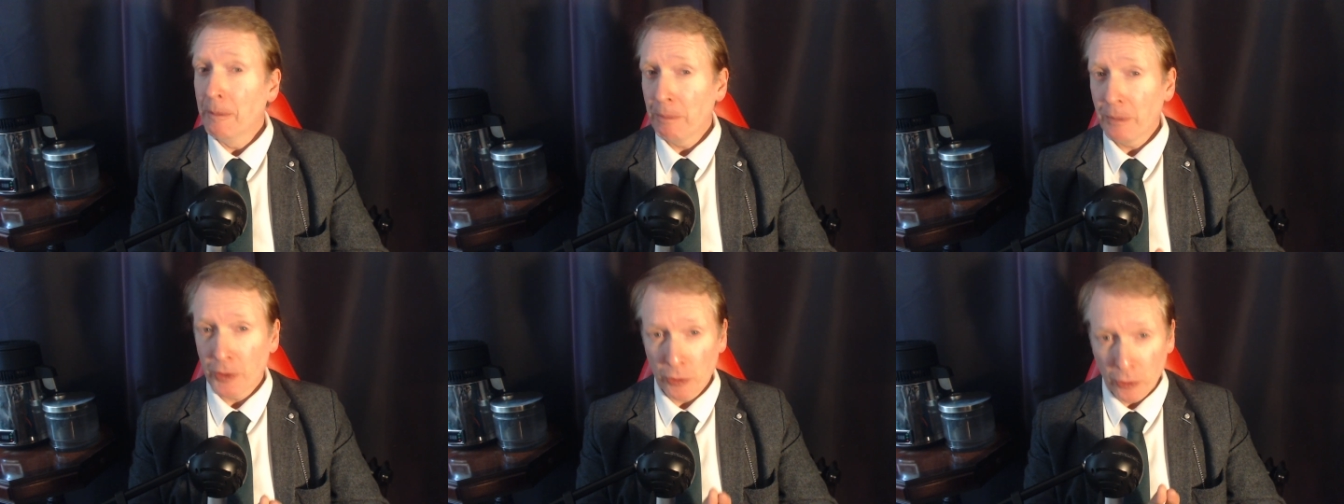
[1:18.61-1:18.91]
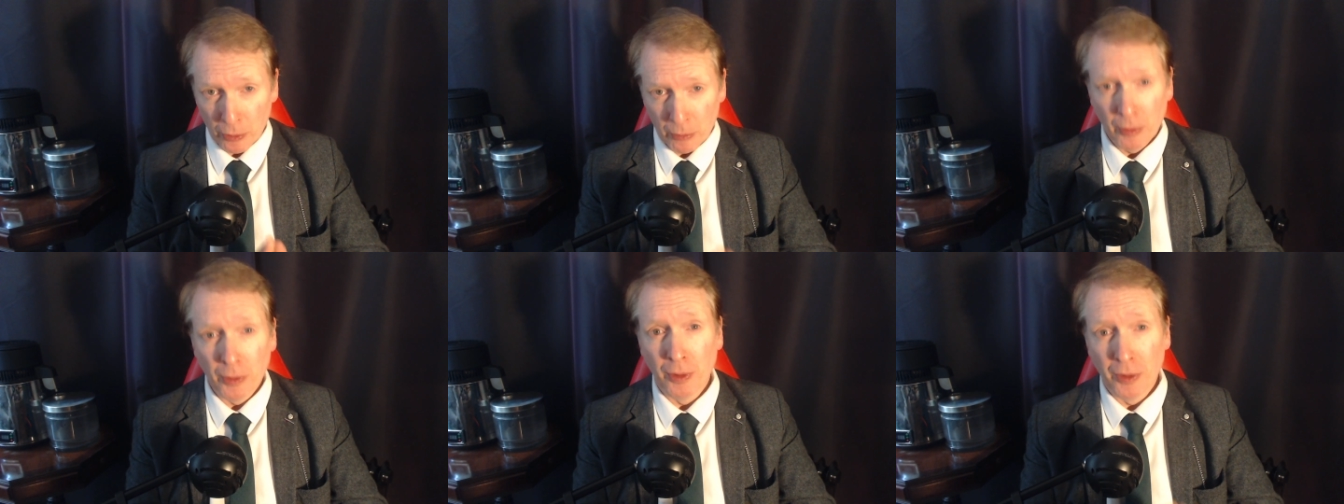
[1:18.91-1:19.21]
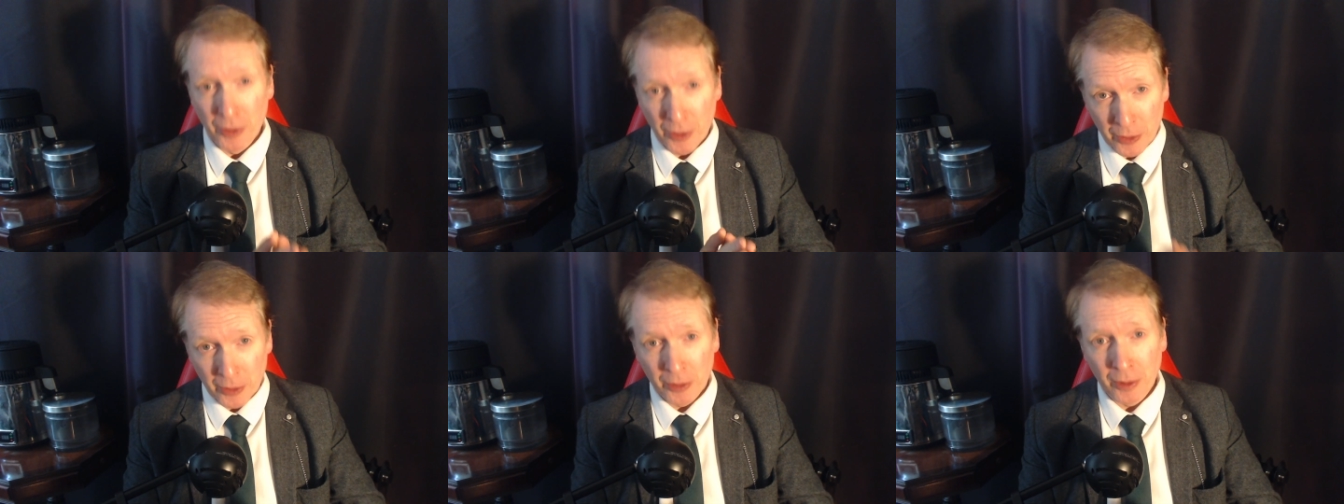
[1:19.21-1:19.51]
you will
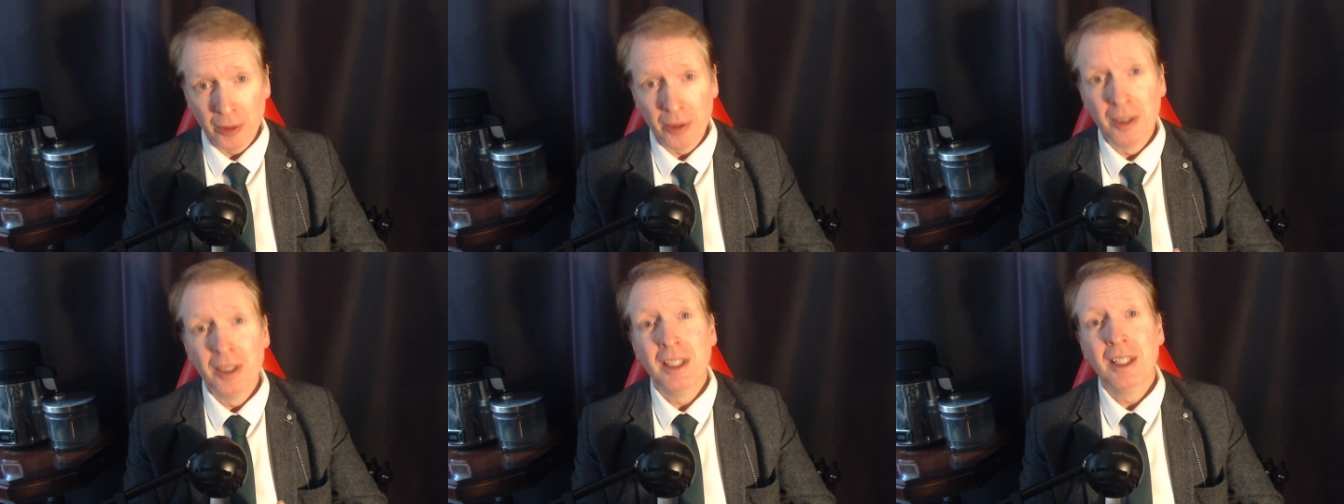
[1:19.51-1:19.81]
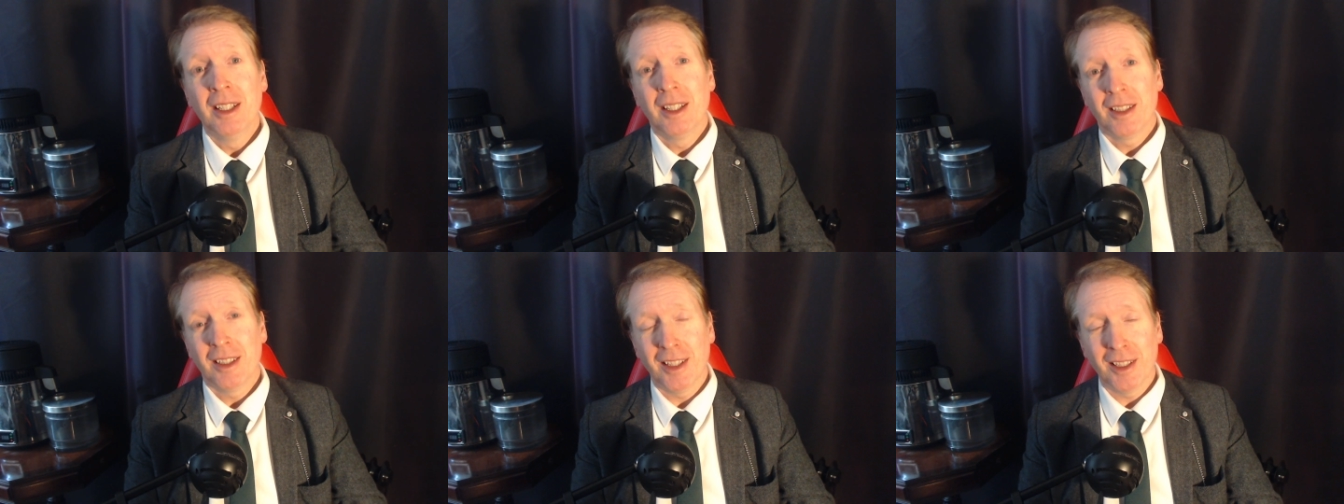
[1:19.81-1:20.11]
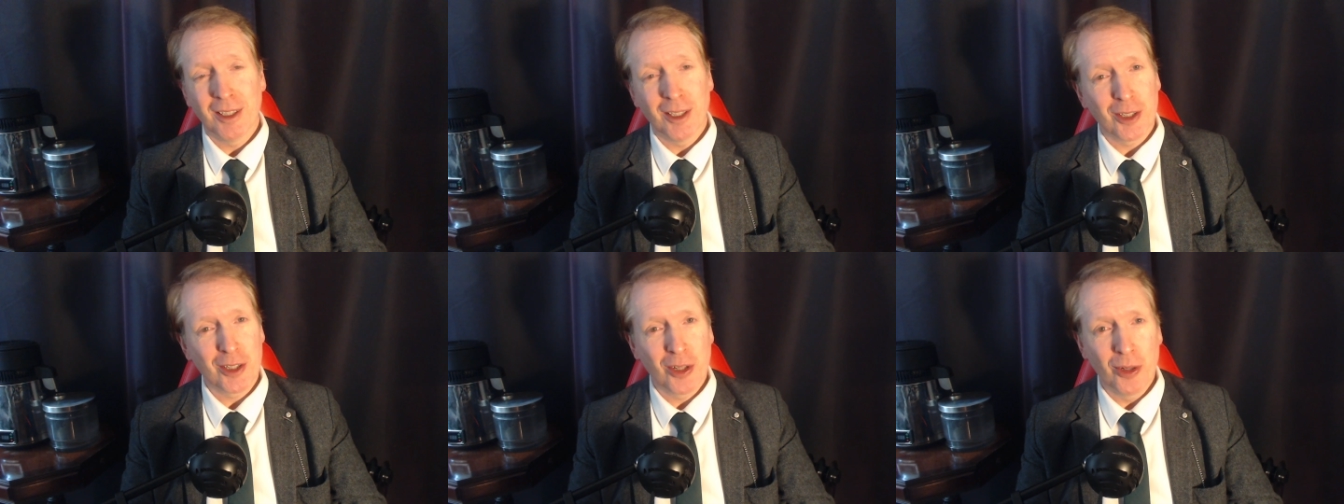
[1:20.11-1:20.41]
know that
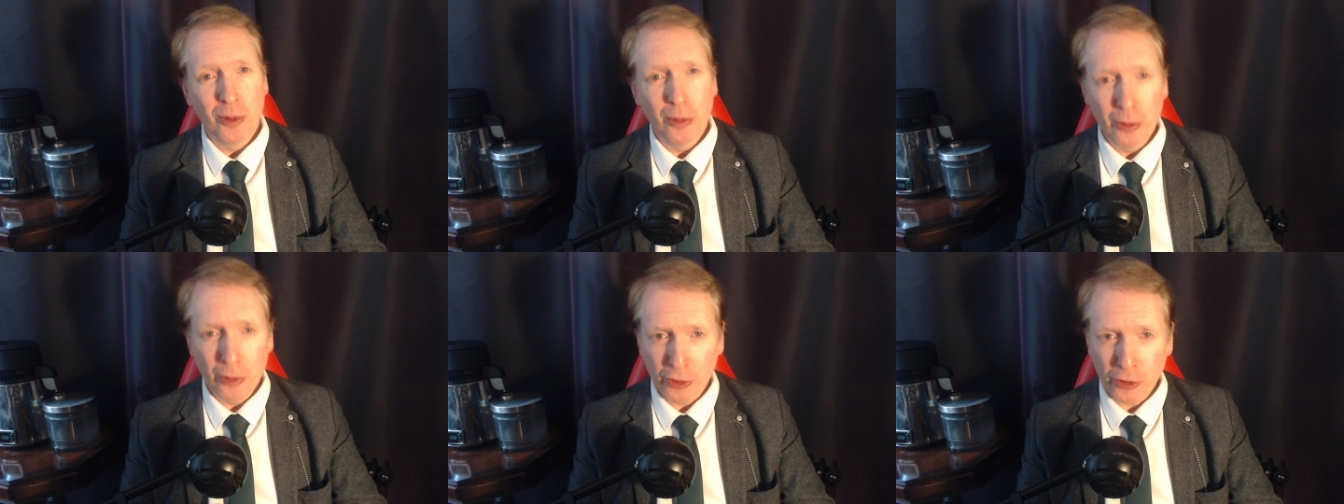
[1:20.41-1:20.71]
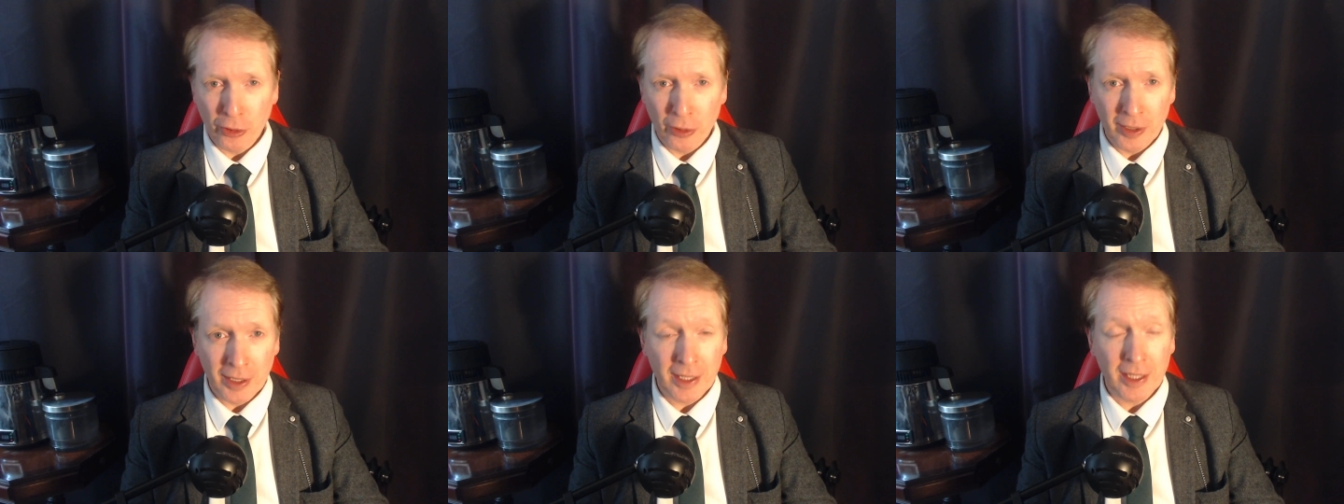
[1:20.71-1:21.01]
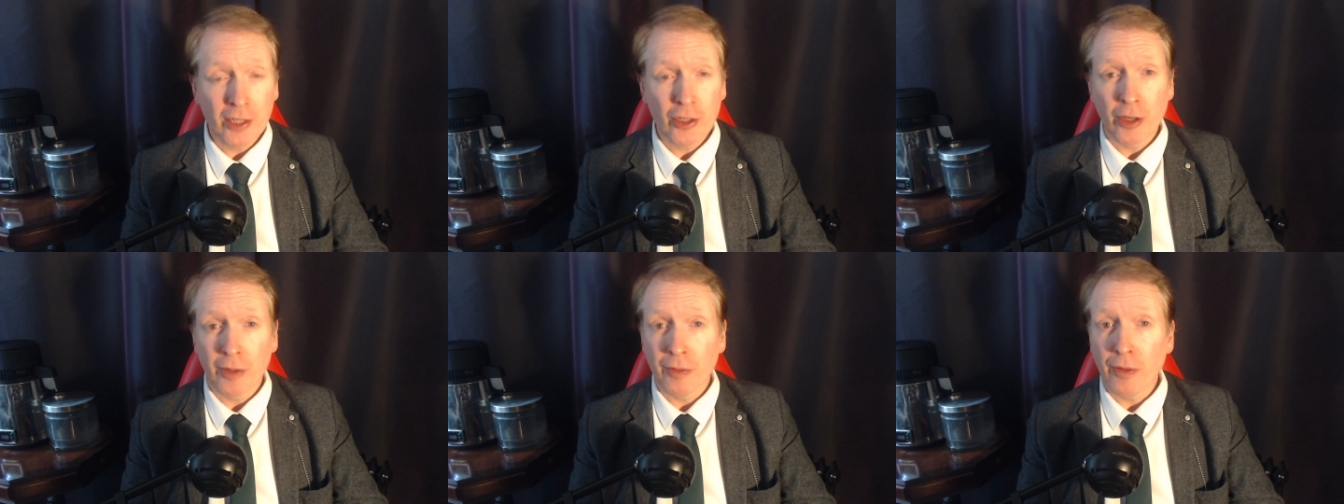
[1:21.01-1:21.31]
there's no
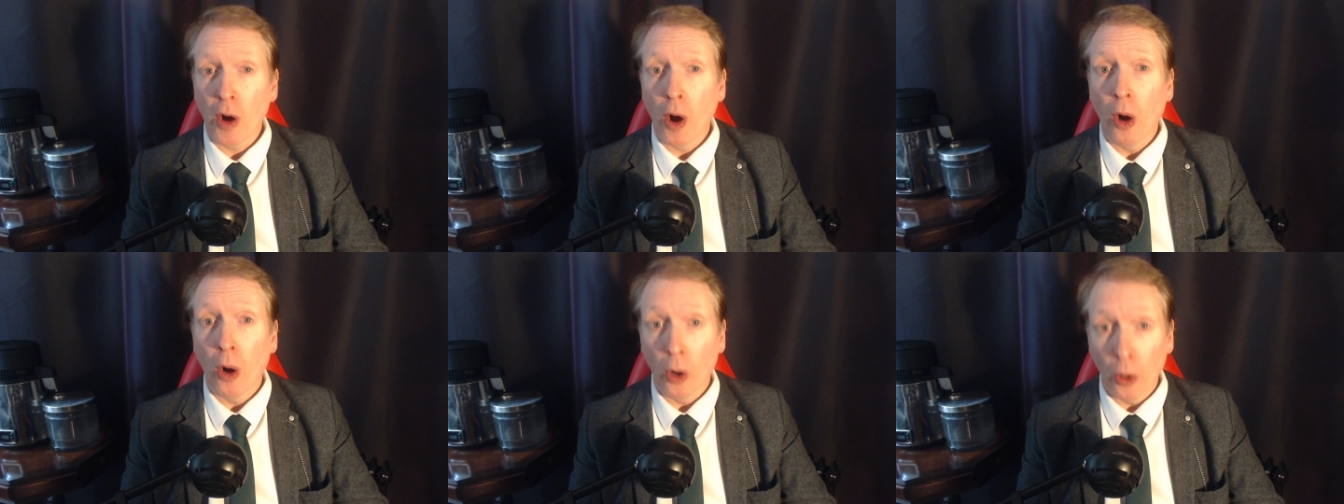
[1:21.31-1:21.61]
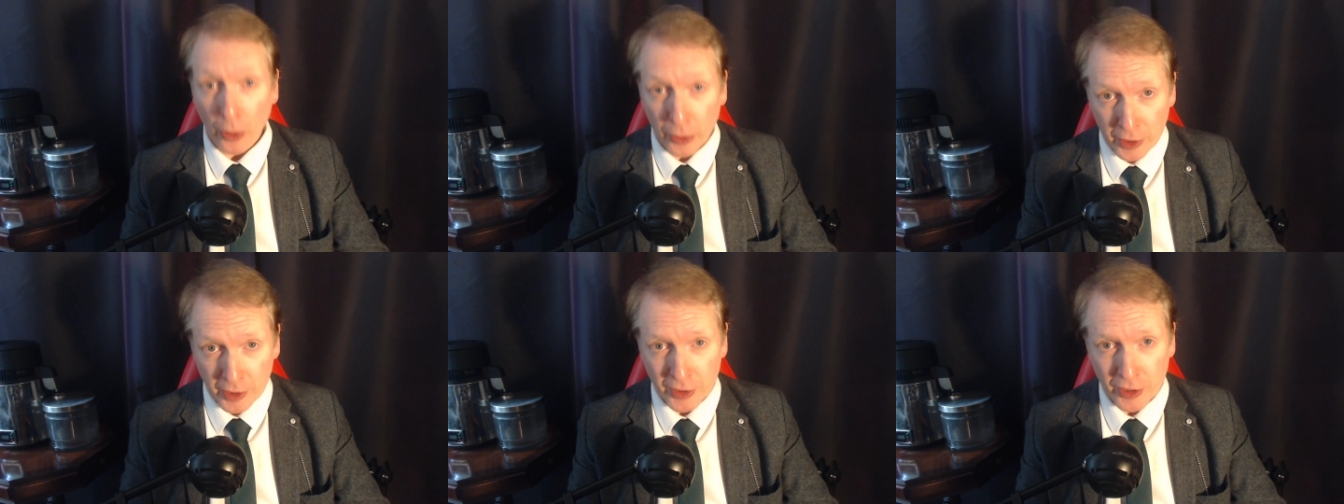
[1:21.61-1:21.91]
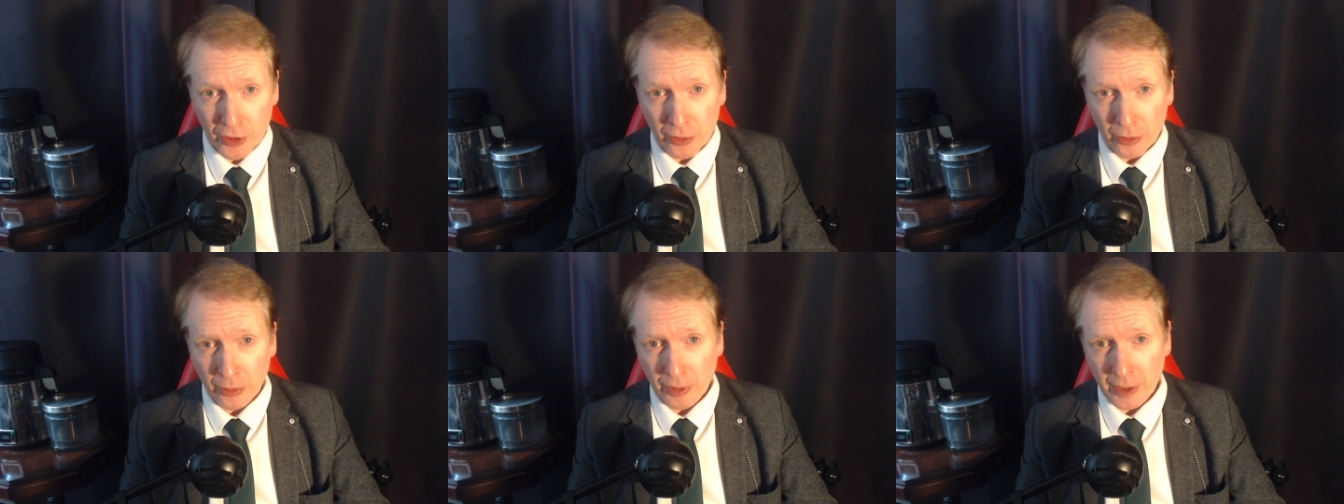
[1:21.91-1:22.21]
shortage of horror
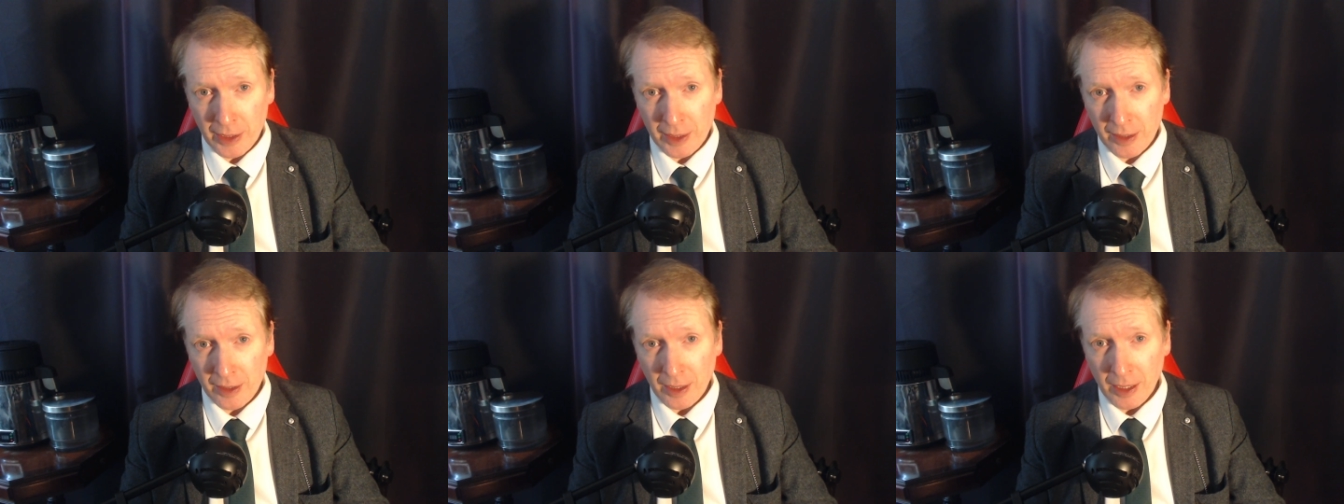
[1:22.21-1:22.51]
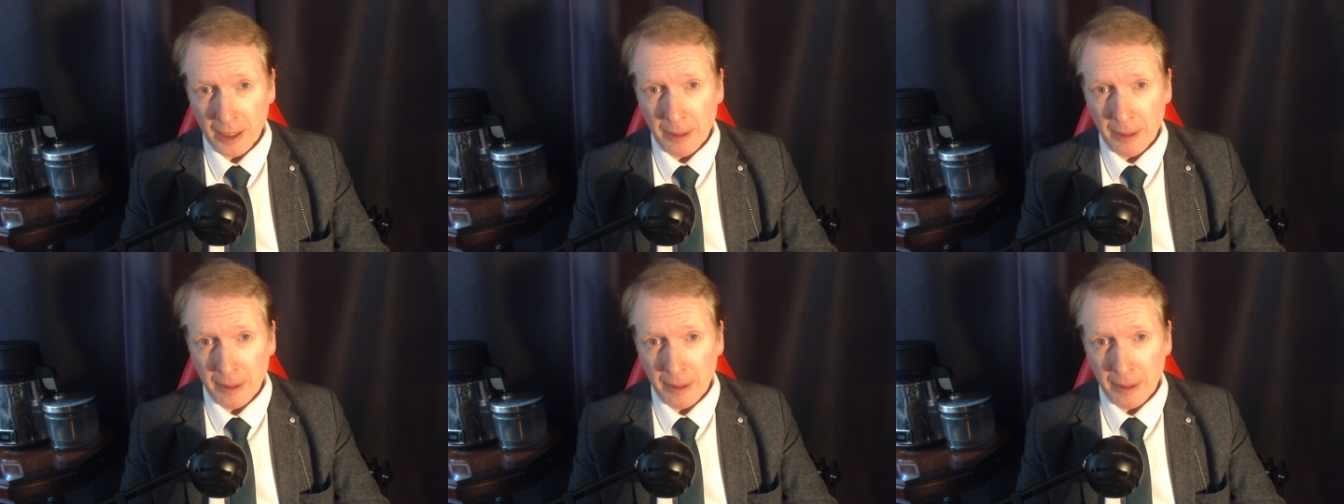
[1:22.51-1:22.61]
stories